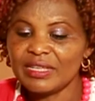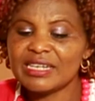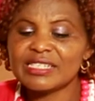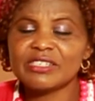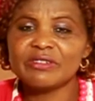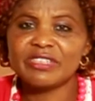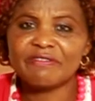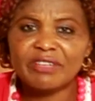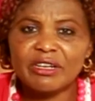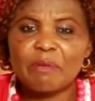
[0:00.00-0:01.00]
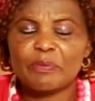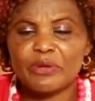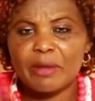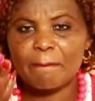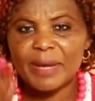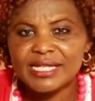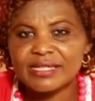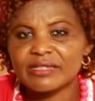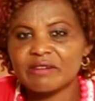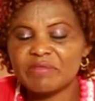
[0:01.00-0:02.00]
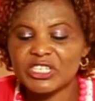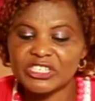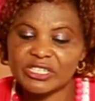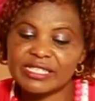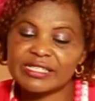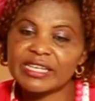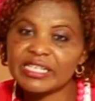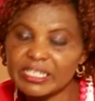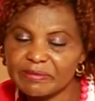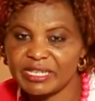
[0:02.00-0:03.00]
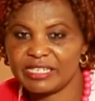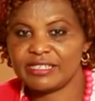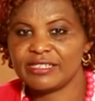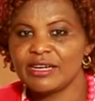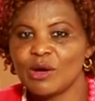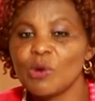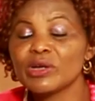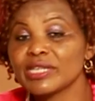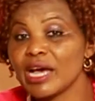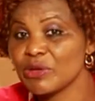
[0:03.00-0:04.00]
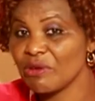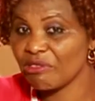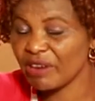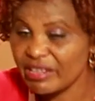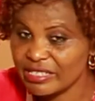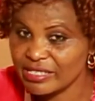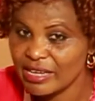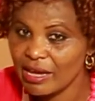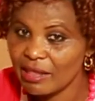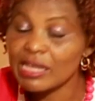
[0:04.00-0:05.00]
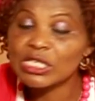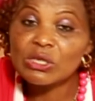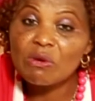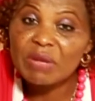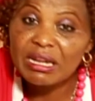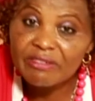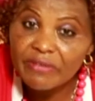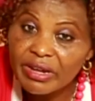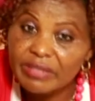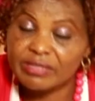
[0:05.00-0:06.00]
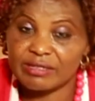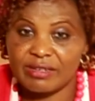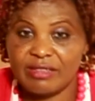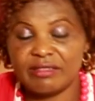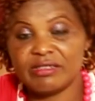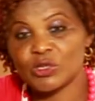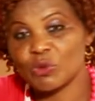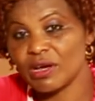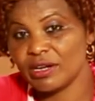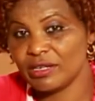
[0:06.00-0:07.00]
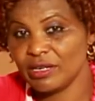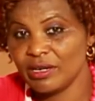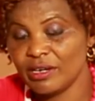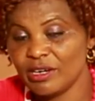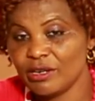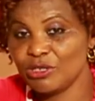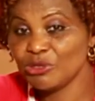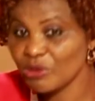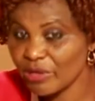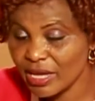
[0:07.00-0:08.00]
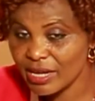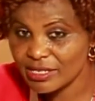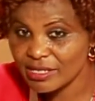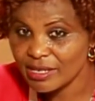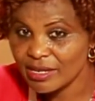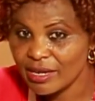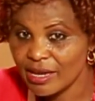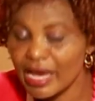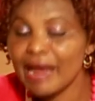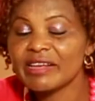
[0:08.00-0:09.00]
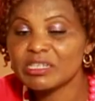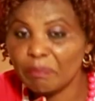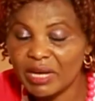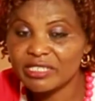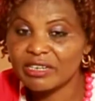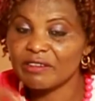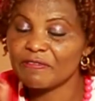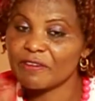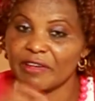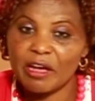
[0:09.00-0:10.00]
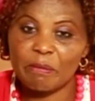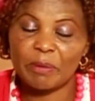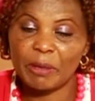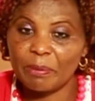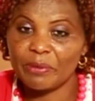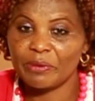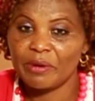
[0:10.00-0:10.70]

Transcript: As you develop your personal mission statement, what are your threats? There's so many threats in this world. Do you know that? And especially for young people.